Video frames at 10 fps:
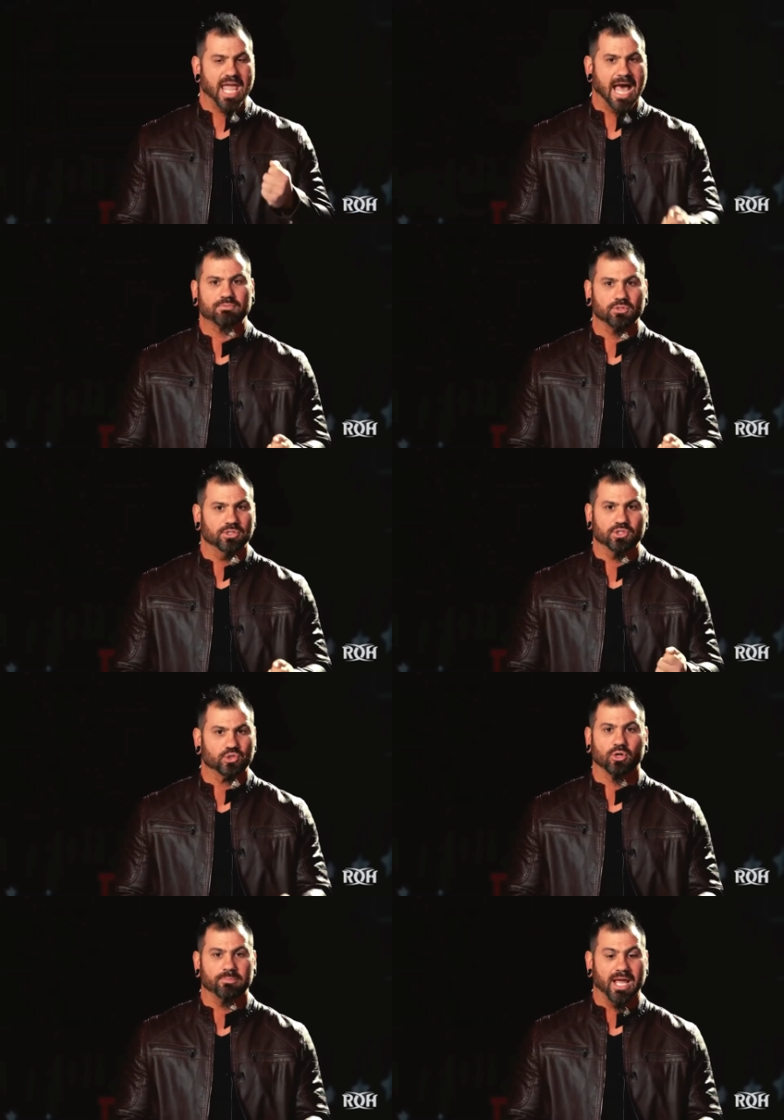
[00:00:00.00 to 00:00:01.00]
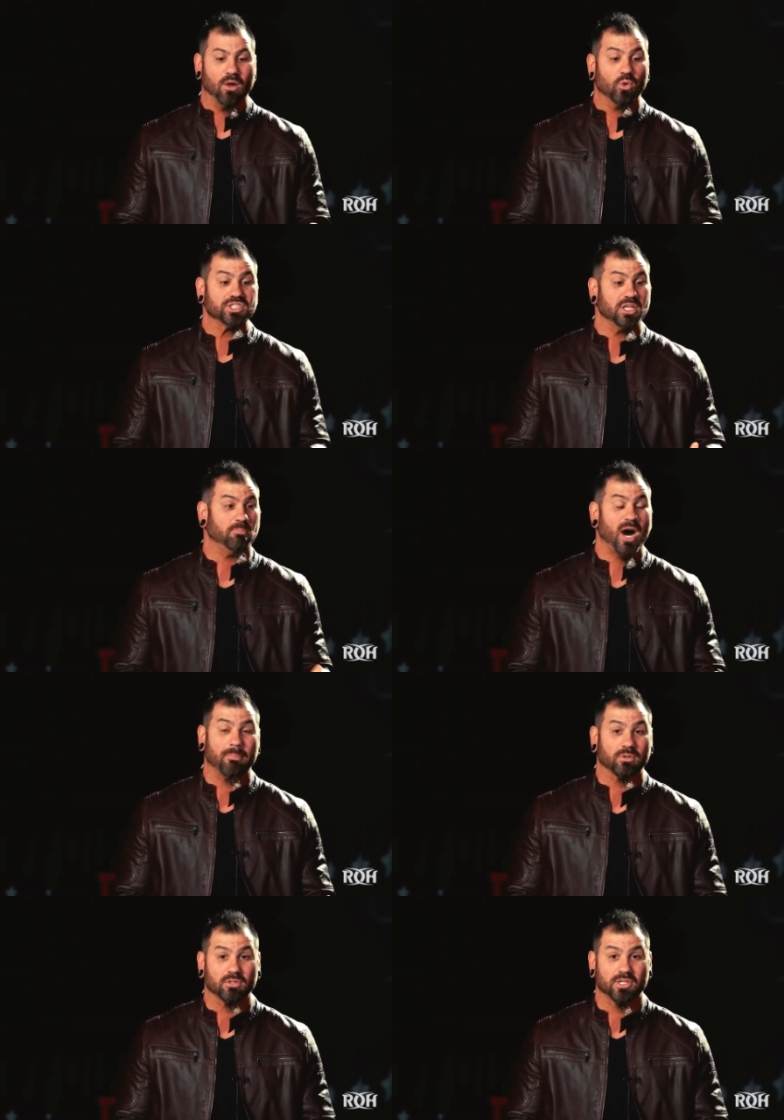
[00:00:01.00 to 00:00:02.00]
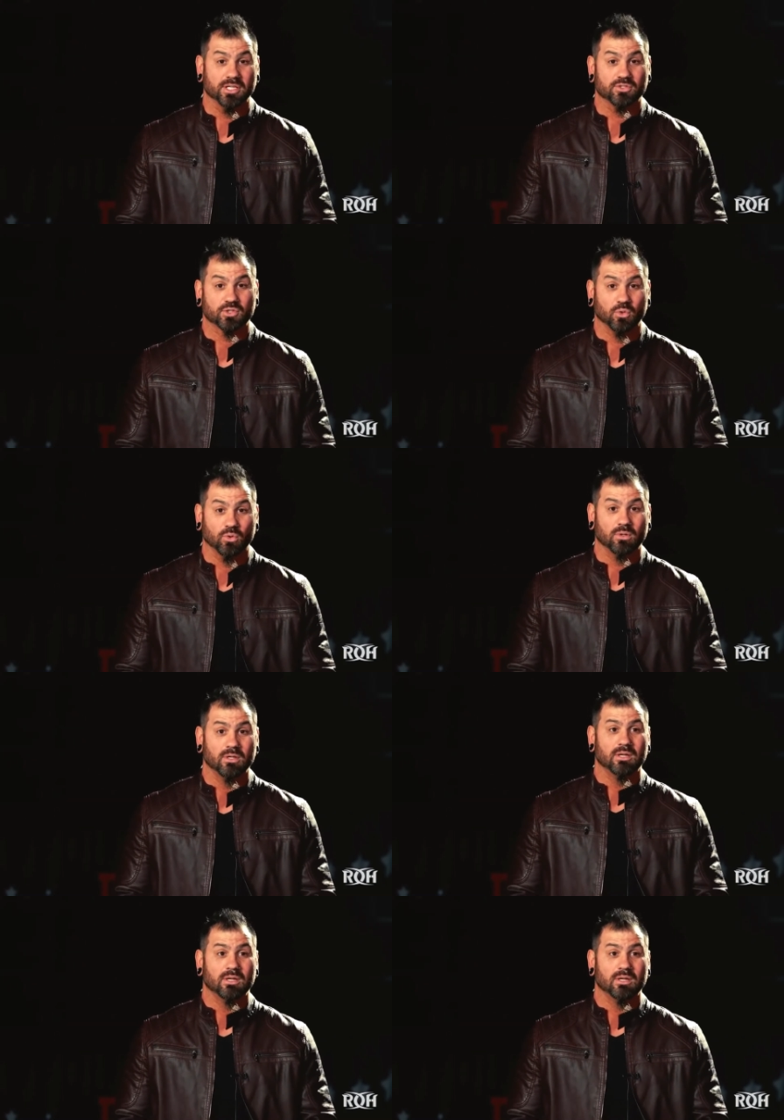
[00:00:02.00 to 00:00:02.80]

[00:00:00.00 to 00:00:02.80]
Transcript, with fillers: absolutely destroyed me. I wasn't a popular kid in school.